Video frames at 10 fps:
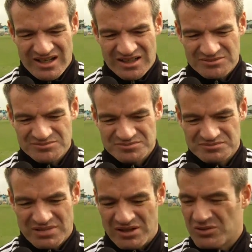
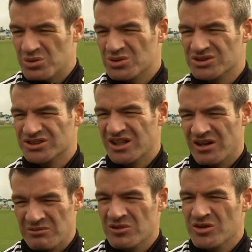But of course, you
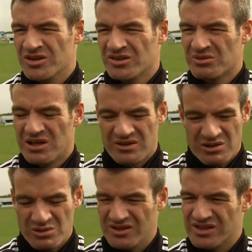know, I'm learning as well, and
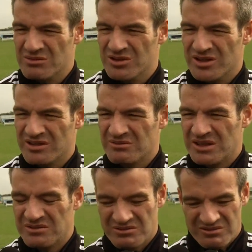I'll always keep learning.
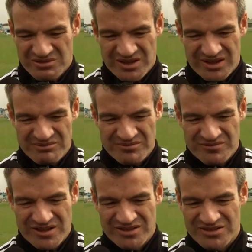And when
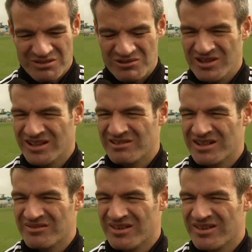I stop learning, I'll
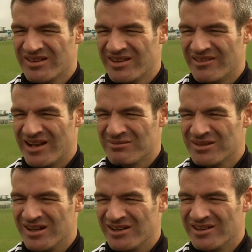give it up,
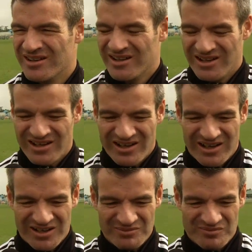you know.
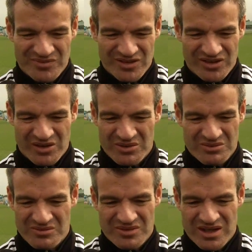So
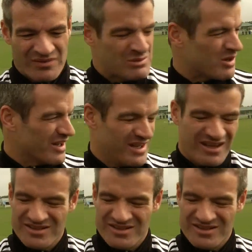everybody here,